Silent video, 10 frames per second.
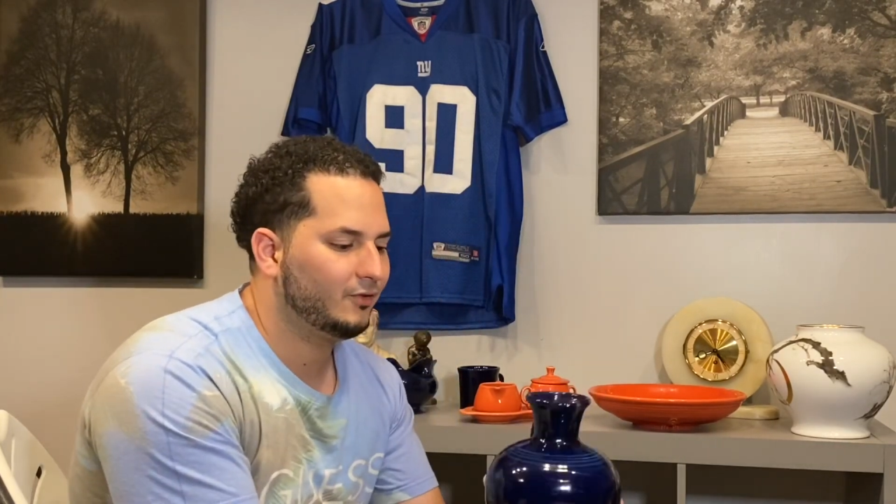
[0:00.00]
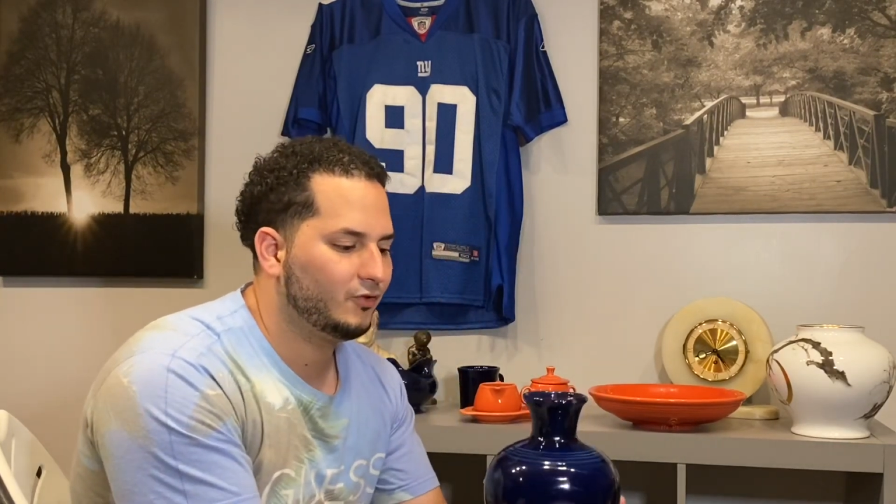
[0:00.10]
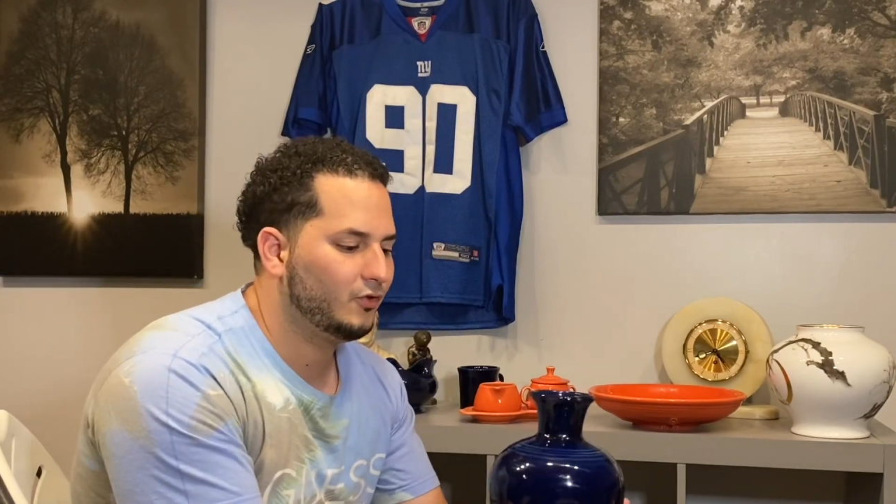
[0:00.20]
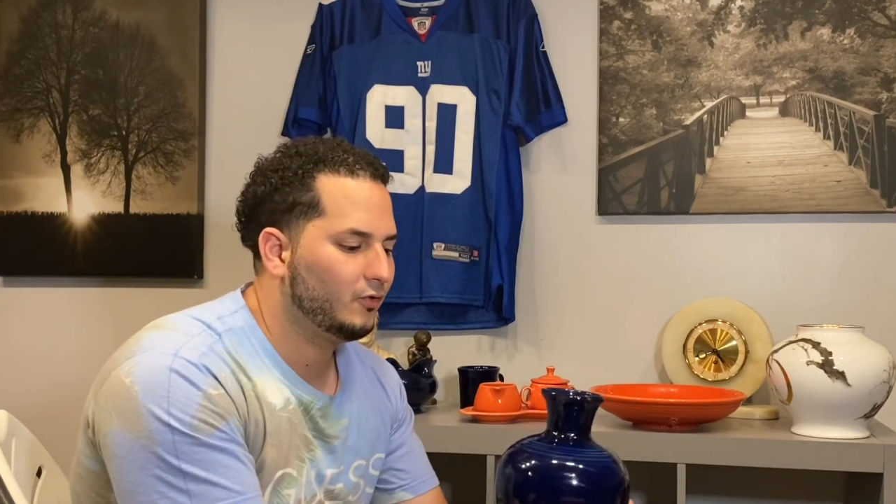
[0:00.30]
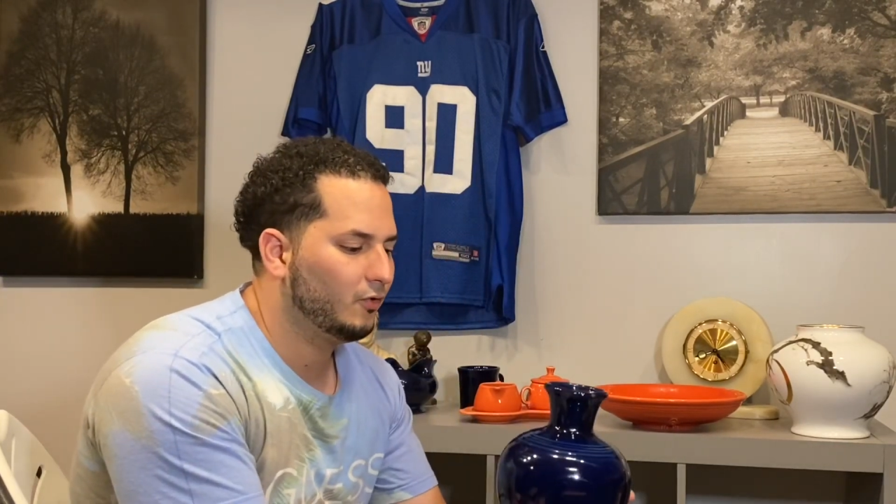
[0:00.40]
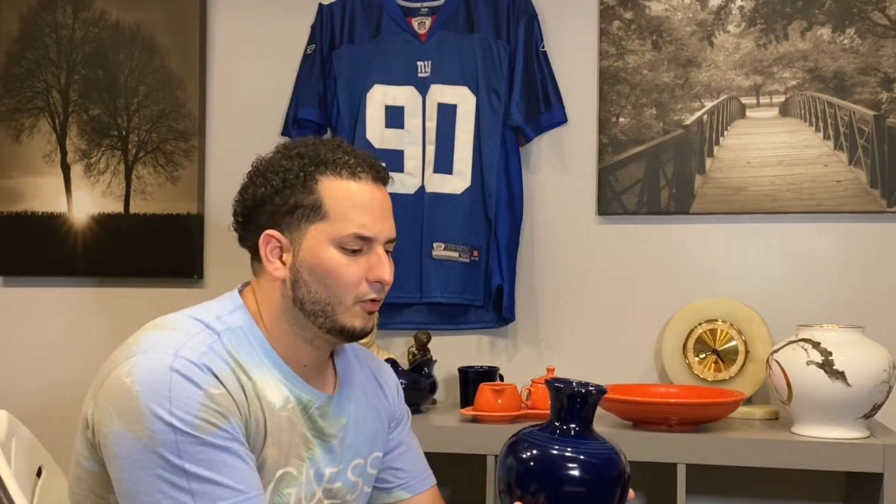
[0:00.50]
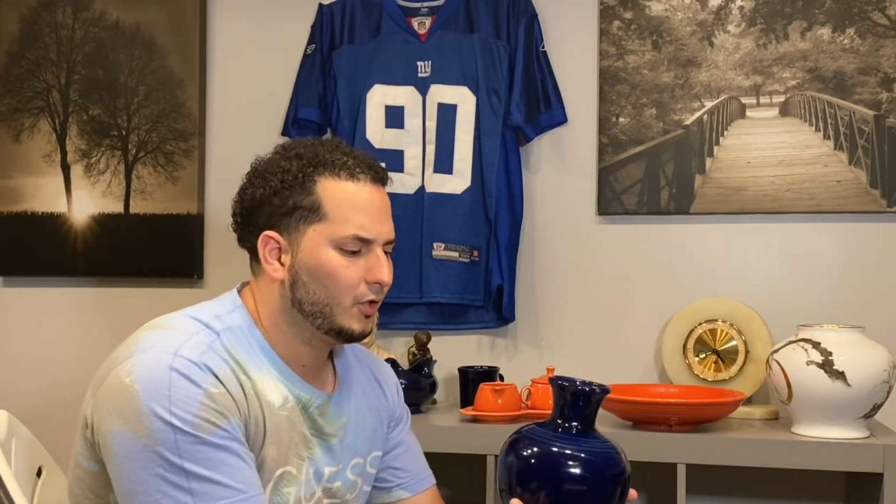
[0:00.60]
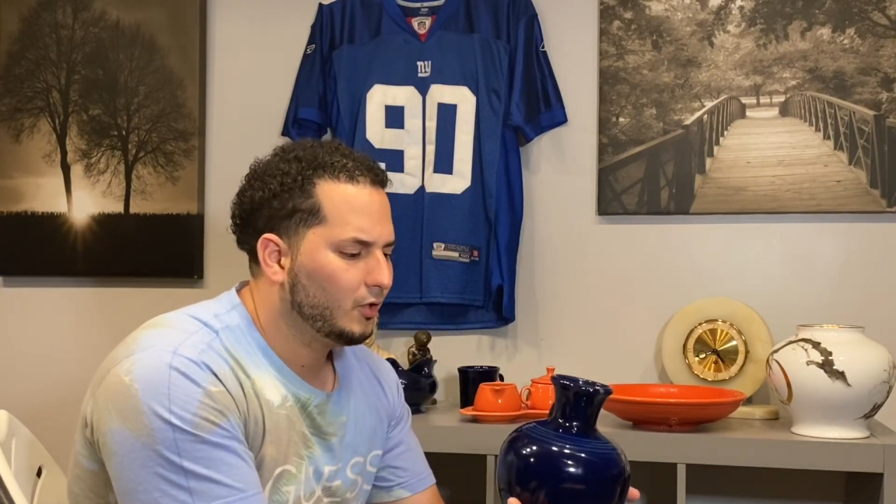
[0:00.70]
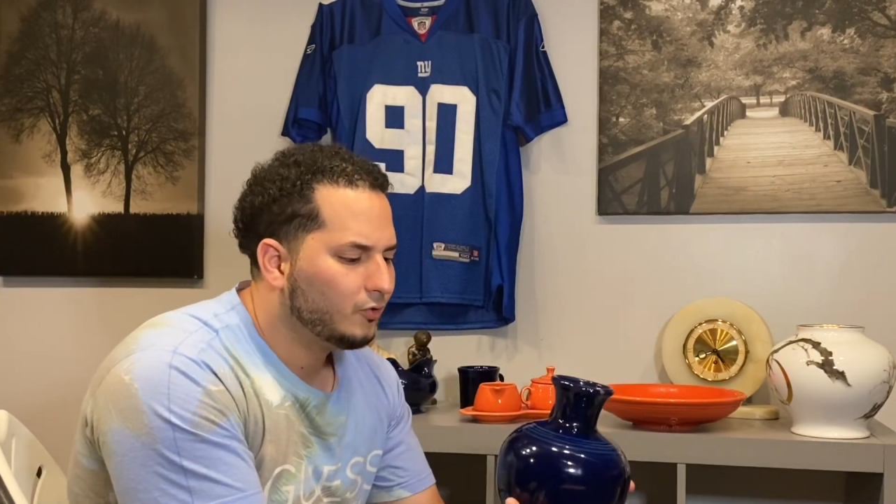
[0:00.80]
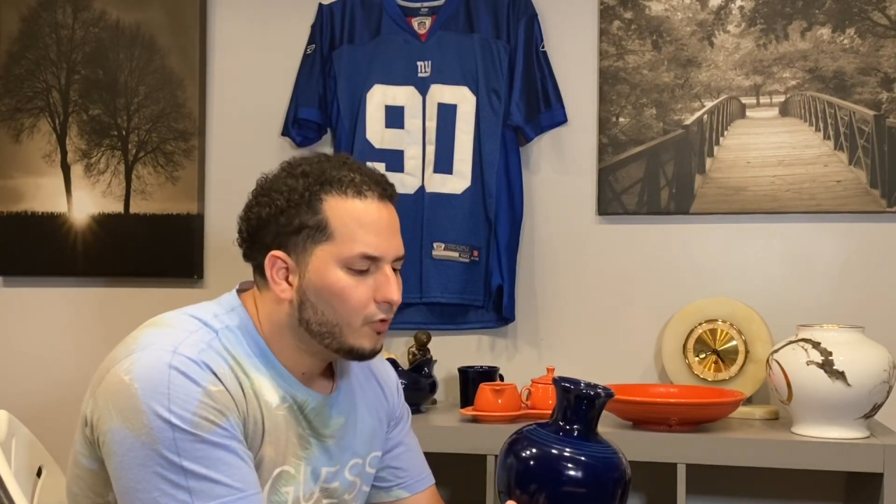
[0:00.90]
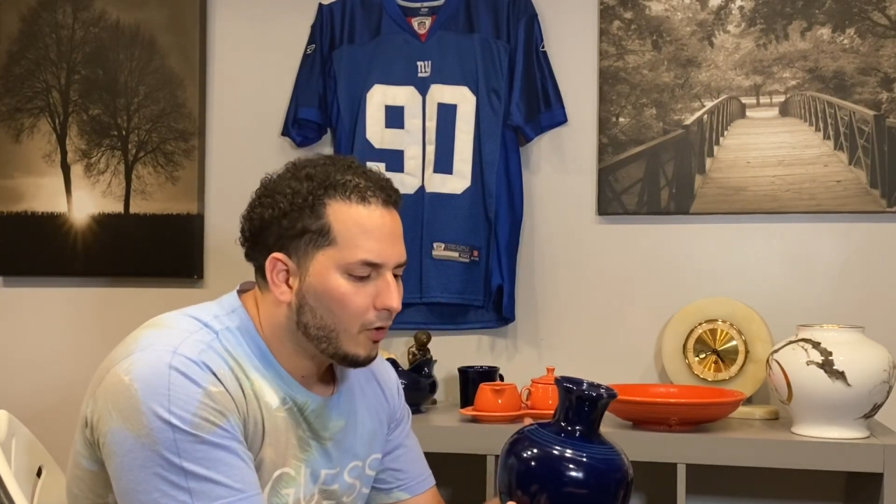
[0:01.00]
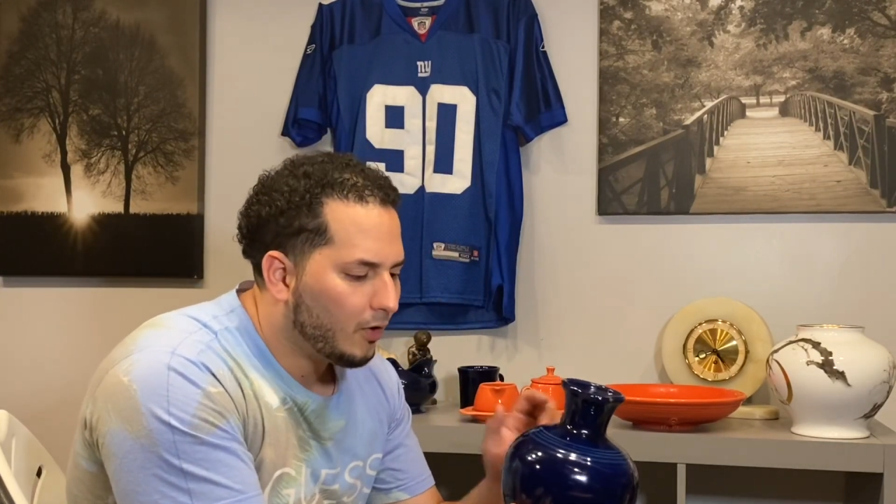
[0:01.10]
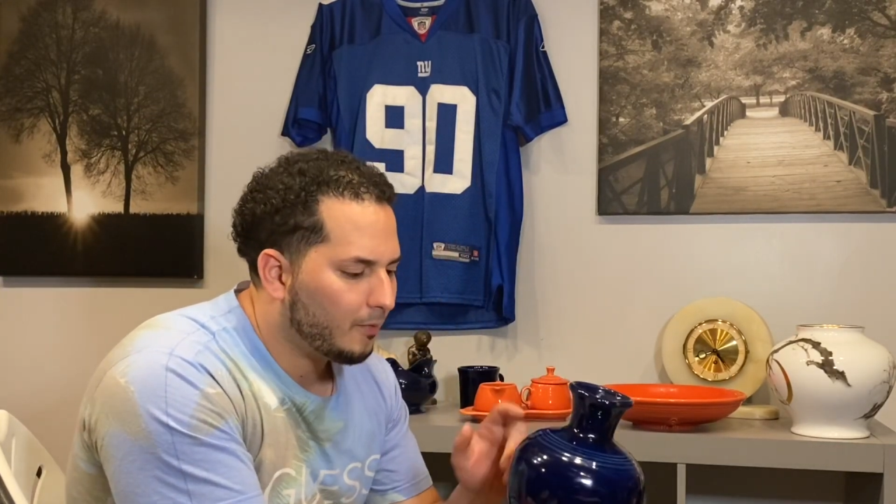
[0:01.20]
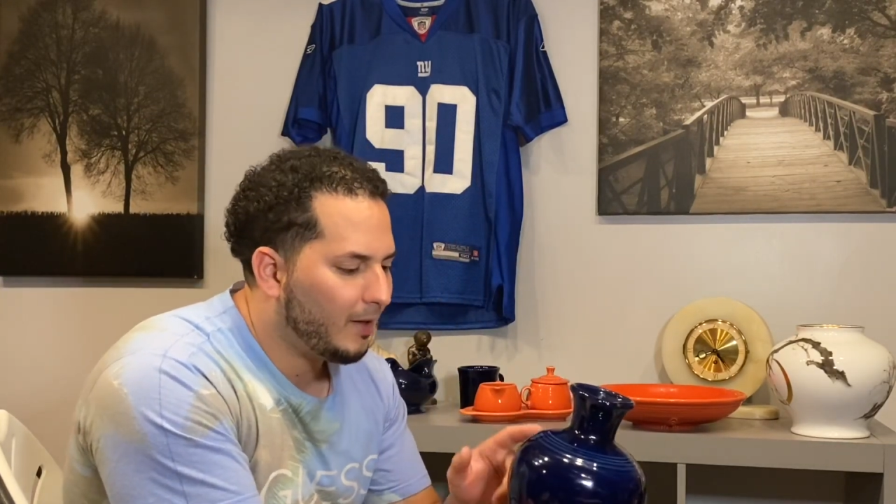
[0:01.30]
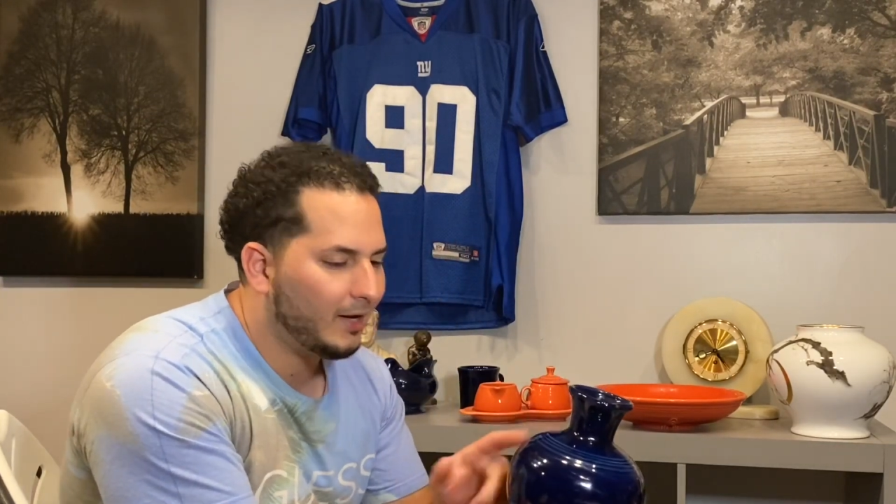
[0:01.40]
you don't
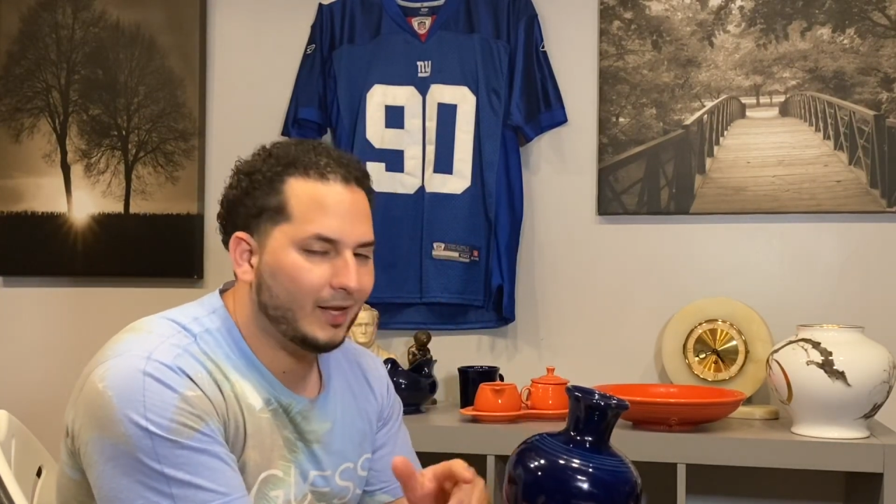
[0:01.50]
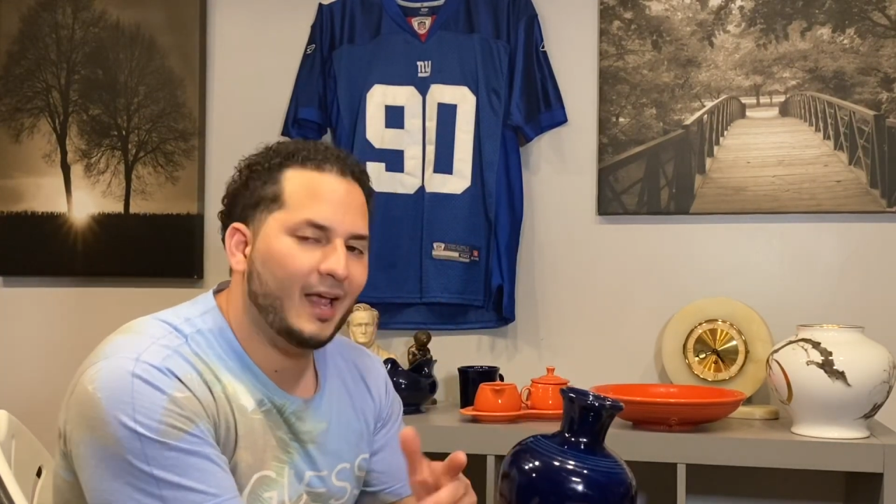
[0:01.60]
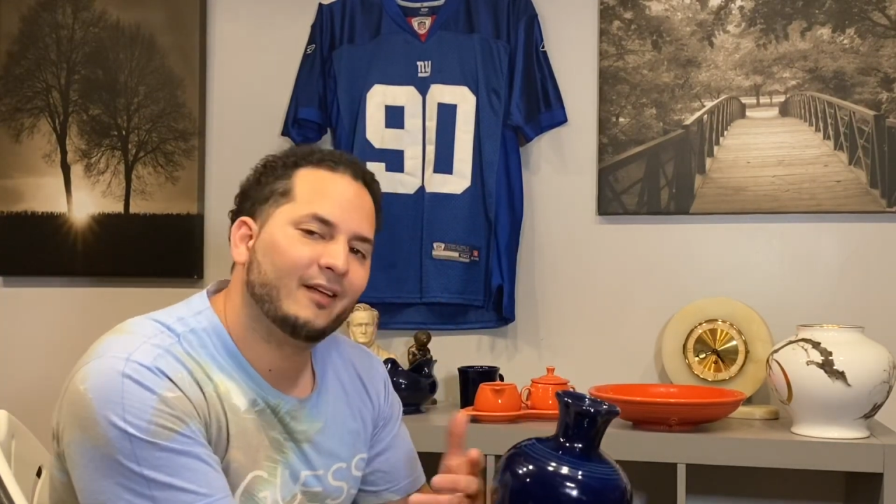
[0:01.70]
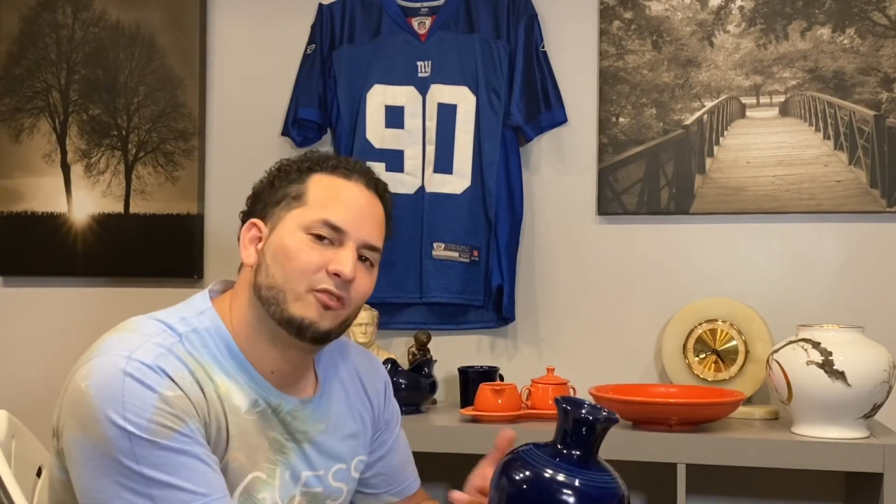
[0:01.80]
automatically have